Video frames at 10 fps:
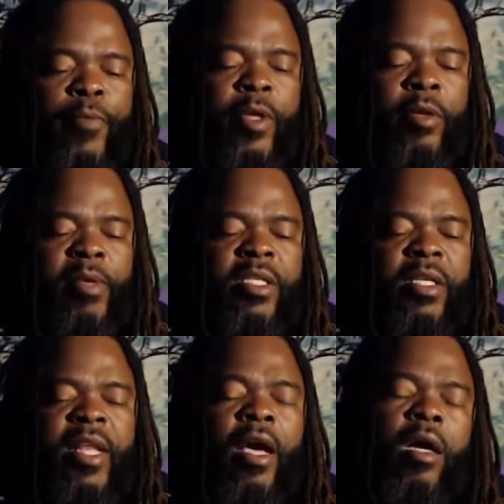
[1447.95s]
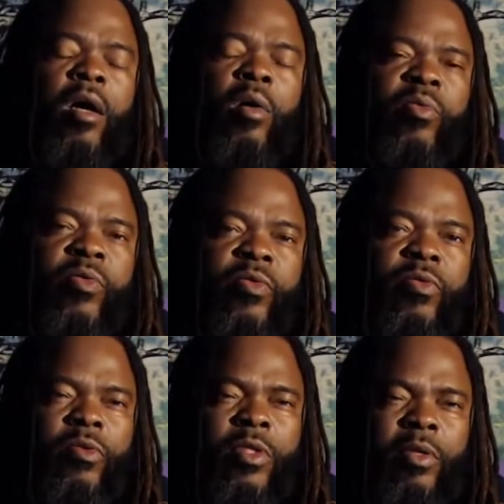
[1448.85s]
You're missing that umph.
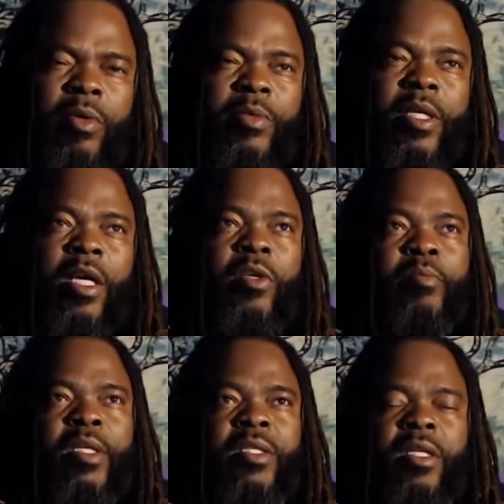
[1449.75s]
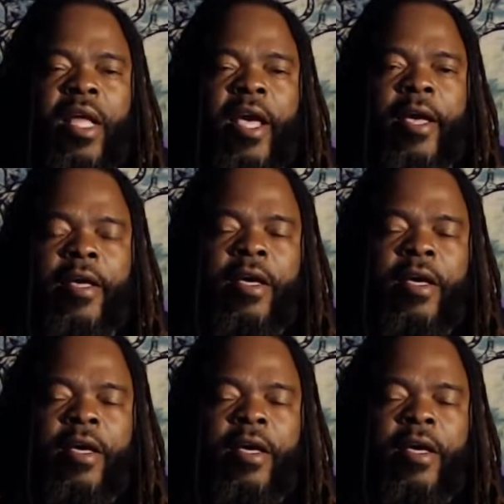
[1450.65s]
You see what I'm saying? You're missing that